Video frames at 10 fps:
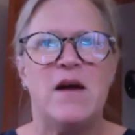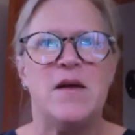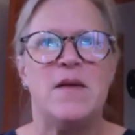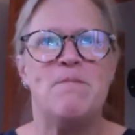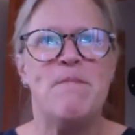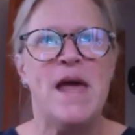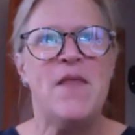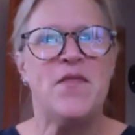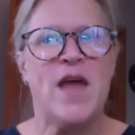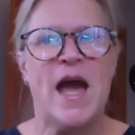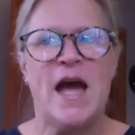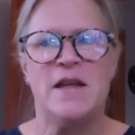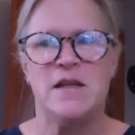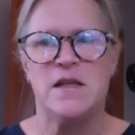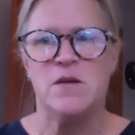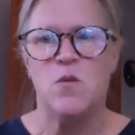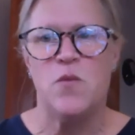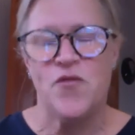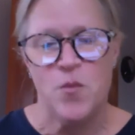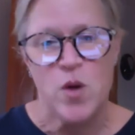meant that, well,
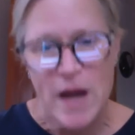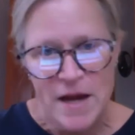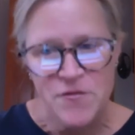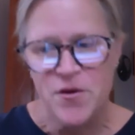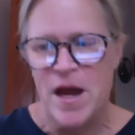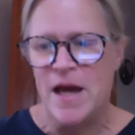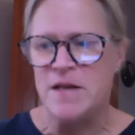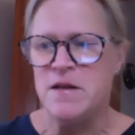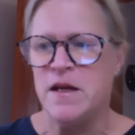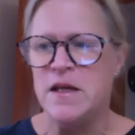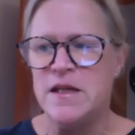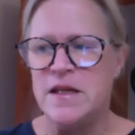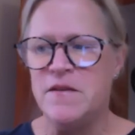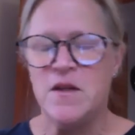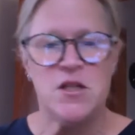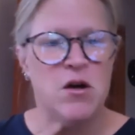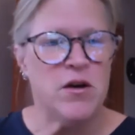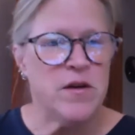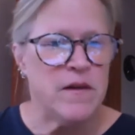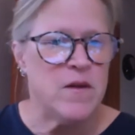from what I've read, in the
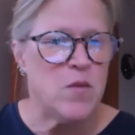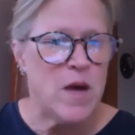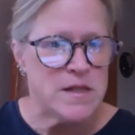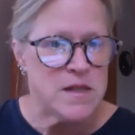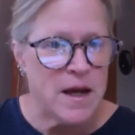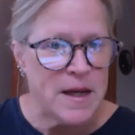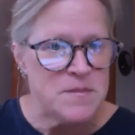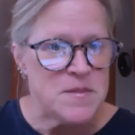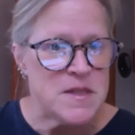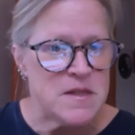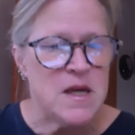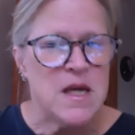dark and the wet times,